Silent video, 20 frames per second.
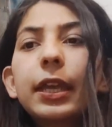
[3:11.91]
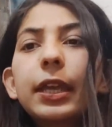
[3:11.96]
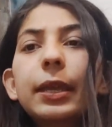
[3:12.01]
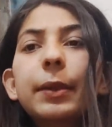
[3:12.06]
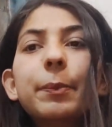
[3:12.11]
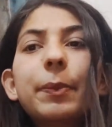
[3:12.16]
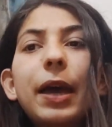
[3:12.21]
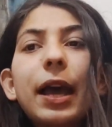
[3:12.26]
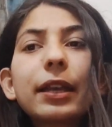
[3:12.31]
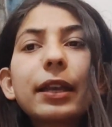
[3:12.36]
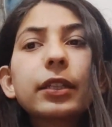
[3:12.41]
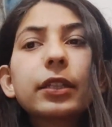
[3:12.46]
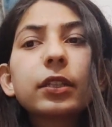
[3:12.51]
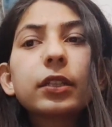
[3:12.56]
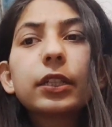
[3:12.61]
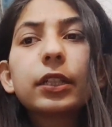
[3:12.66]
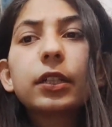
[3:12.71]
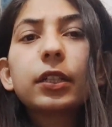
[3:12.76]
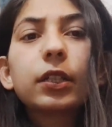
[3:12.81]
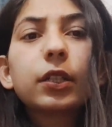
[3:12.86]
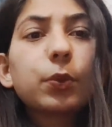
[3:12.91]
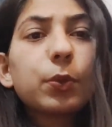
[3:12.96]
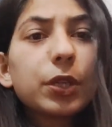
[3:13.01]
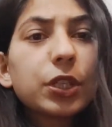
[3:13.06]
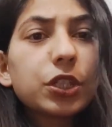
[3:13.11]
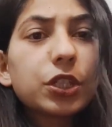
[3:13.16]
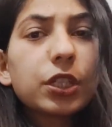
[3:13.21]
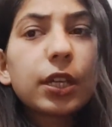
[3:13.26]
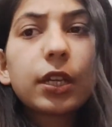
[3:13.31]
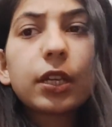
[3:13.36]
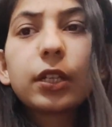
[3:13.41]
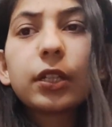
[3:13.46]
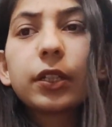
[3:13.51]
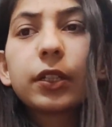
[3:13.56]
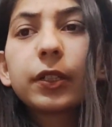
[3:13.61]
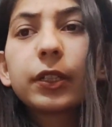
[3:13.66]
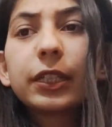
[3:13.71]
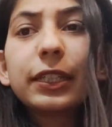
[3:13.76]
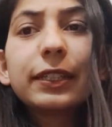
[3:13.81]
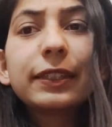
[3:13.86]
Impact which
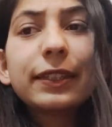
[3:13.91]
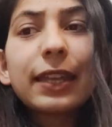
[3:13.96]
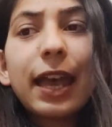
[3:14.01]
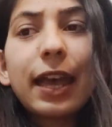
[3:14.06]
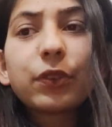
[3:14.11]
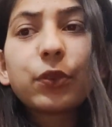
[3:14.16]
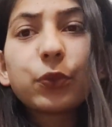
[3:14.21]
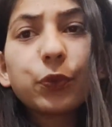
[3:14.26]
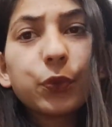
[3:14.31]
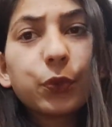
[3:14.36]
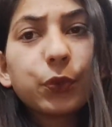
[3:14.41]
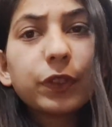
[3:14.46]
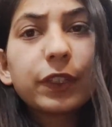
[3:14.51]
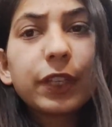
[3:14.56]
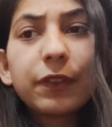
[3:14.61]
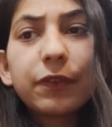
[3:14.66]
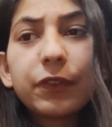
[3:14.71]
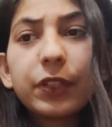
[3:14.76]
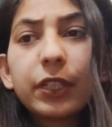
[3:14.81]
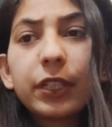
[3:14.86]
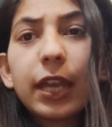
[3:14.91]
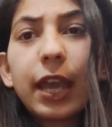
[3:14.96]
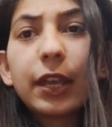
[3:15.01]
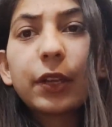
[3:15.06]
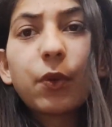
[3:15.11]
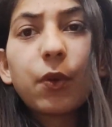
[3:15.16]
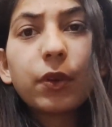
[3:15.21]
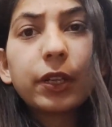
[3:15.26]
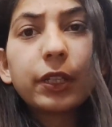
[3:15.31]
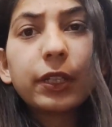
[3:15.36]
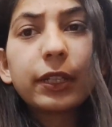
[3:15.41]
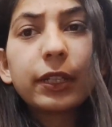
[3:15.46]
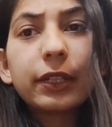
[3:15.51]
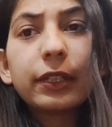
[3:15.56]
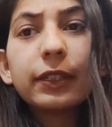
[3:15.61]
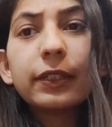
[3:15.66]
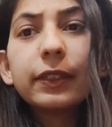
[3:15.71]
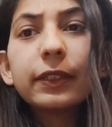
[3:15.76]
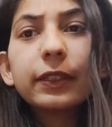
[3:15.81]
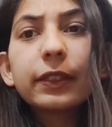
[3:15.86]
yeast has on food safety and quality
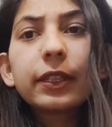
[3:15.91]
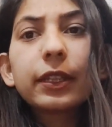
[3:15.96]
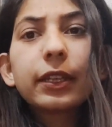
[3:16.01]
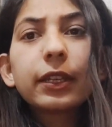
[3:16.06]
is,